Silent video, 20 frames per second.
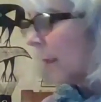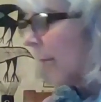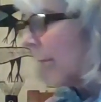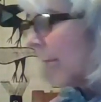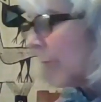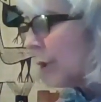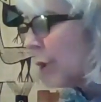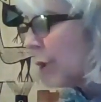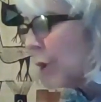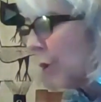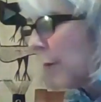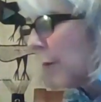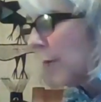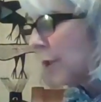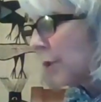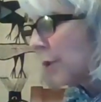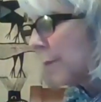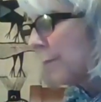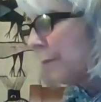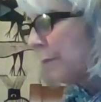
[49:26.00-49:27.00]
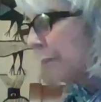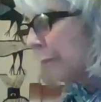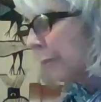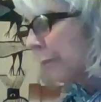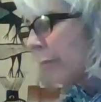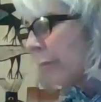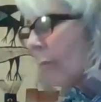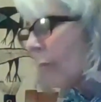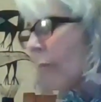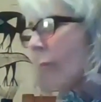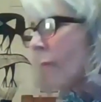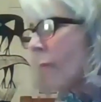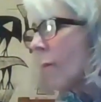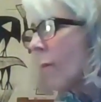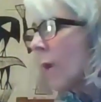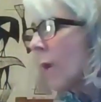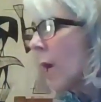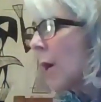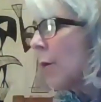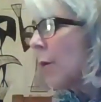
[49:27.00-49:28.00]
answer your question?
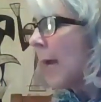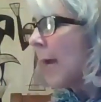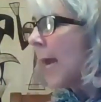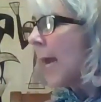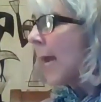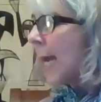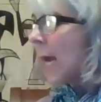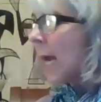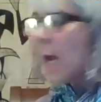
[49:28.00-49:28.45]
Okay.